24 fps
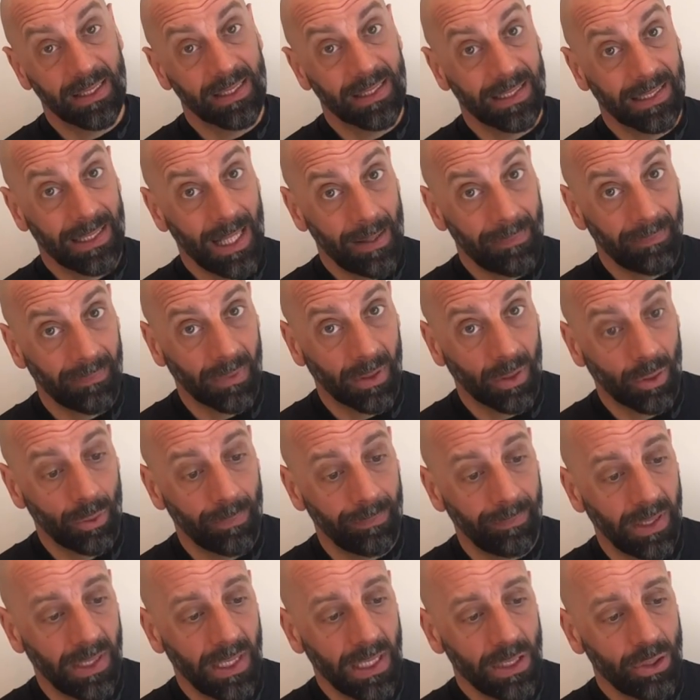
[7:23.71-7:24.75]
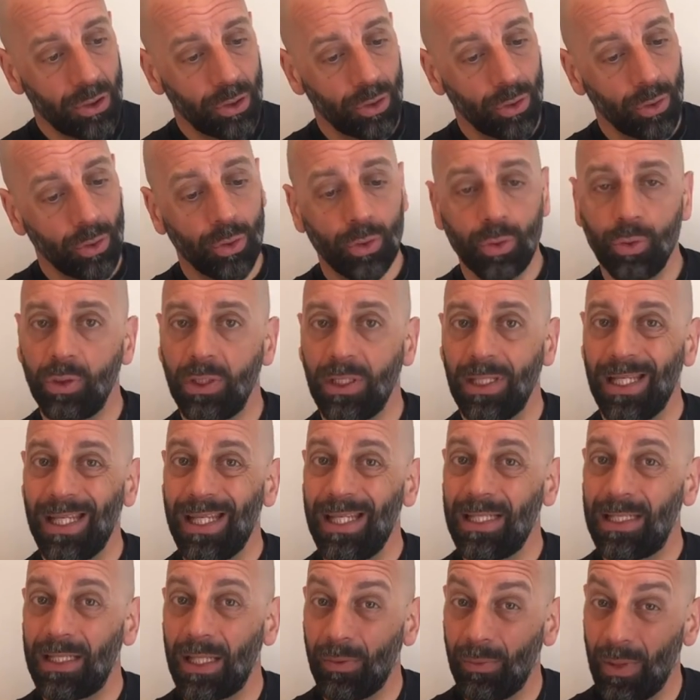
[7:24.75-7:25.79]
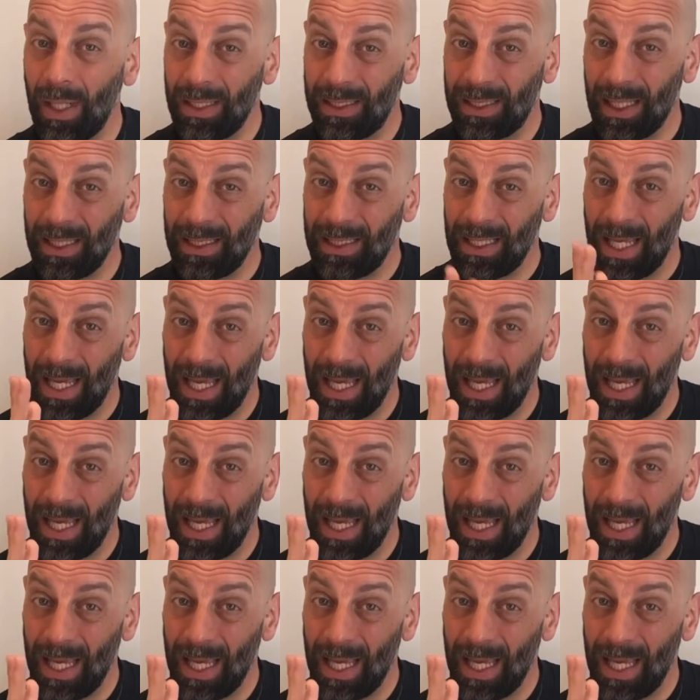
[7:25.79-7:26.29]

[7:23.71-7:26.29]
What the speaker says: stem combination to the integrated